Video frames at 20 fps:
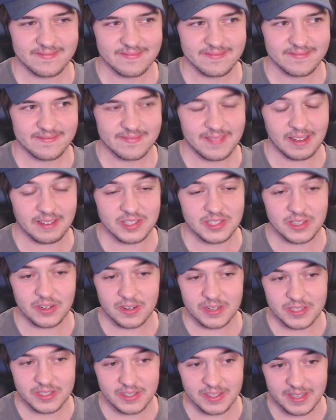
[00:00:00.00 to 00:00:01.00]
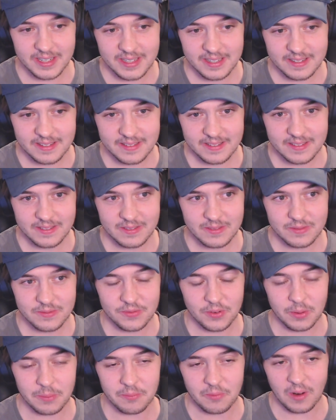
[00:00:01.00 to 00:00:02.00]
Now seriously,
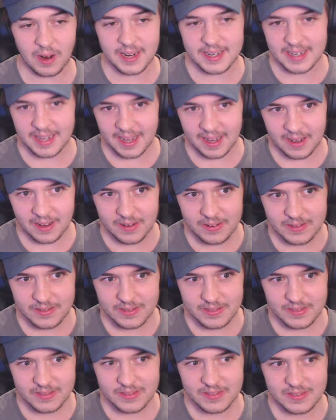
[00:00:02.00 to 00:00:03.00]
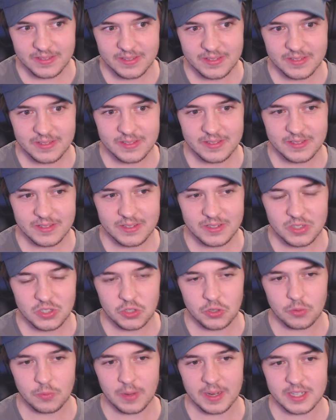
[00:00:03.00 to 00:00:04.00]
from right now
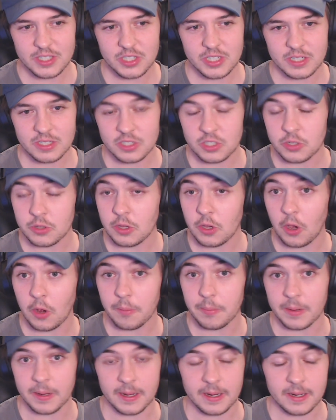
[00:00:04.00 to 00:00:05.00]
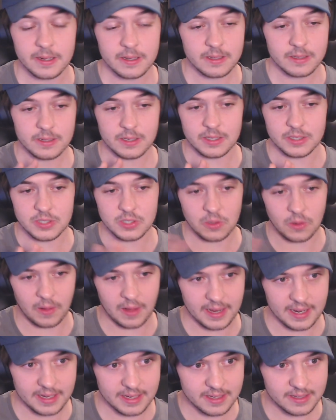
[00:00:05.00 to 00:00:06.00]
to the opening is
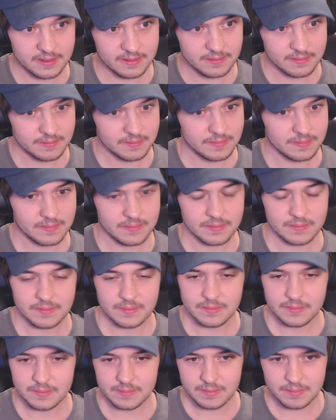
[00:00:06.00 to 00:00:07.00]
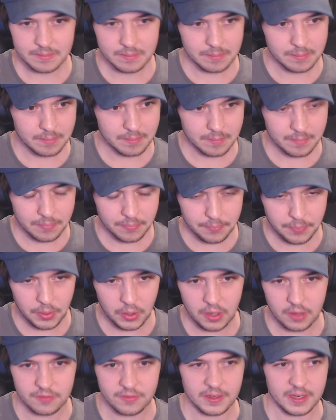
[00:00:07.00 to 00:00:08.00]
like
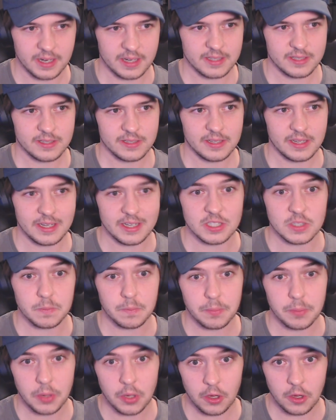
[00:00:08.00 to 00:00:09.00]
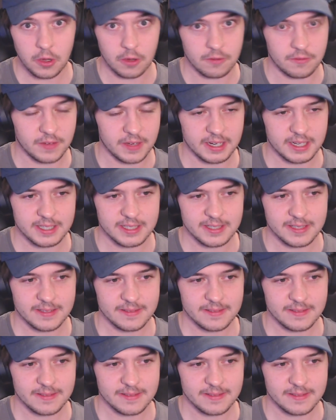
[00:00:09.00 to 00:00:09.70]
perfect. It is perfect.